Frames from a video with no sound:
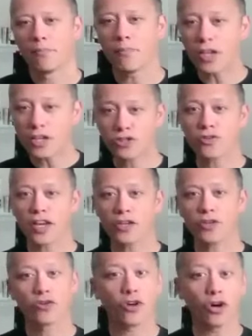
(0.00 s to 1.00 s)
Make sure that
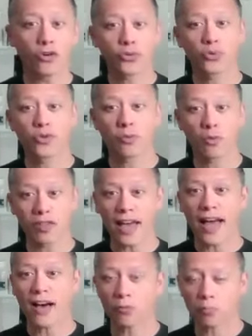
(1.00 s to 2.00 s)
you go through them
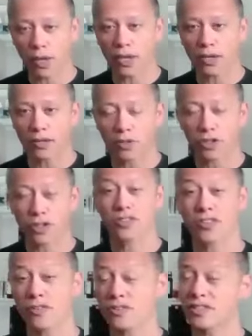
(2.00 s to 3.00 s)
without pain, because
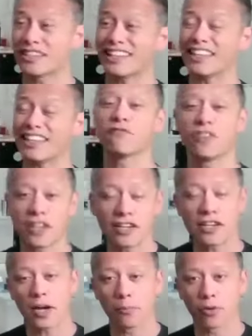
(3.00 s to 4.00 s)
there is an
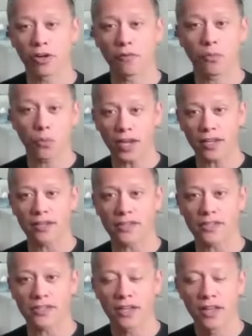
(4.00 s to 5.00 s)
infinite number of
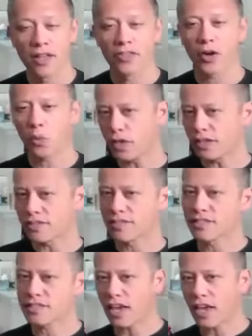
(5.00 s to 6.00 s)
ways that we can
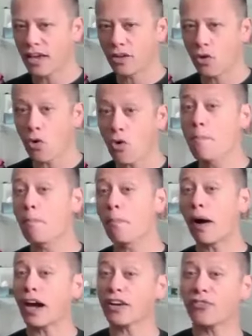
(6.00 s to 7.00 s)
scale or
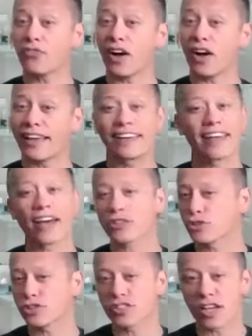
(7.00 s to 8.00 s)
modify an
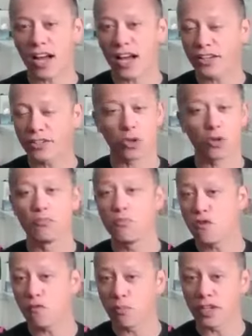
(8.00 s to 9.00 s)
exercise or a
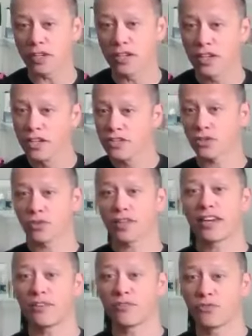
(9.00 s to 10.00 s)
movement so
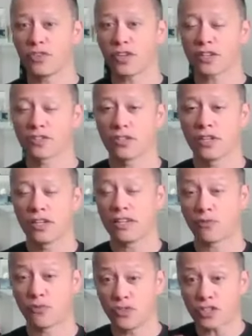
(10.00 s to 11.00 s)
that it
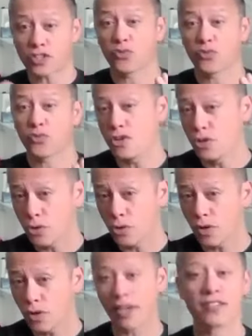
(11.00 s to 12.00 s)
fits for
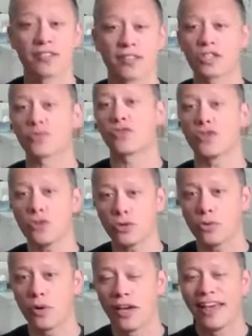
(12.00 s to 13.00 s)
you, it makes sense for
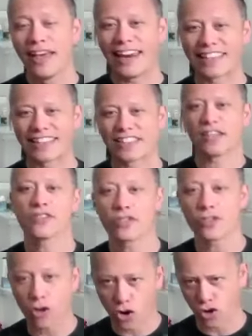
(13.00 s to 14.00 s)
you, and it
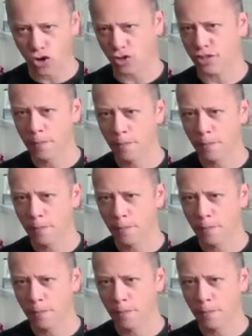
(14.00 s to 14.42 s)
doesn't hurt.